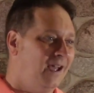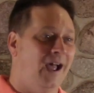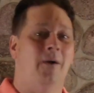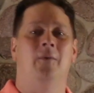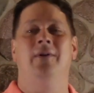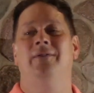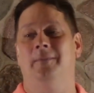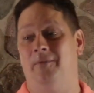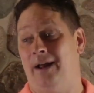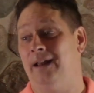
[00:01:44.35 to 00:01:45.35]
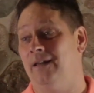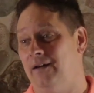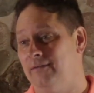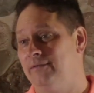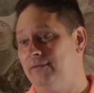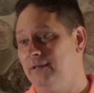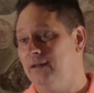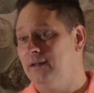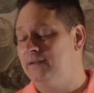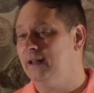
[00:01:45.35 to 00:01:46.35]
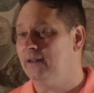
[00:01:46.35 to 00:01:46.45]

I worship what I love. See,